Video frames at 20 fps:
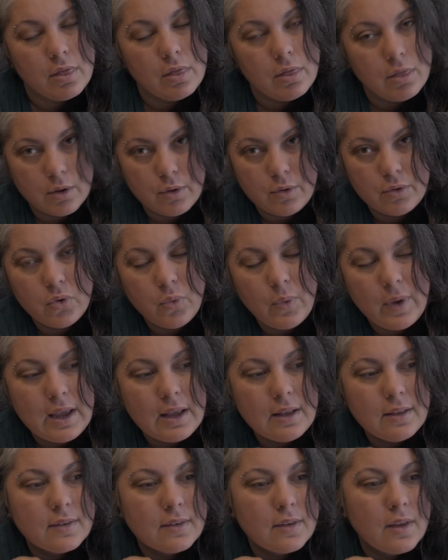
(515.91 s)
those
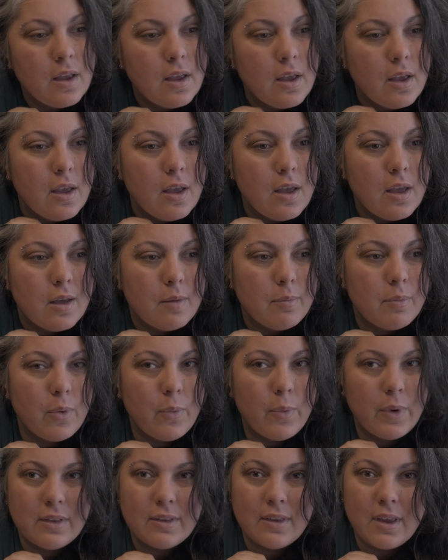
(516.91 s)
weights. But
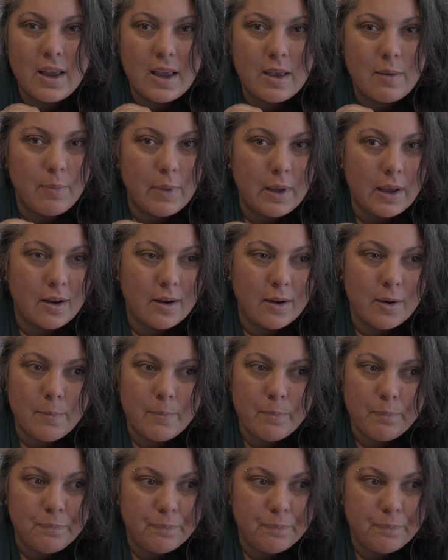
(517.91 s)
once I get bigger,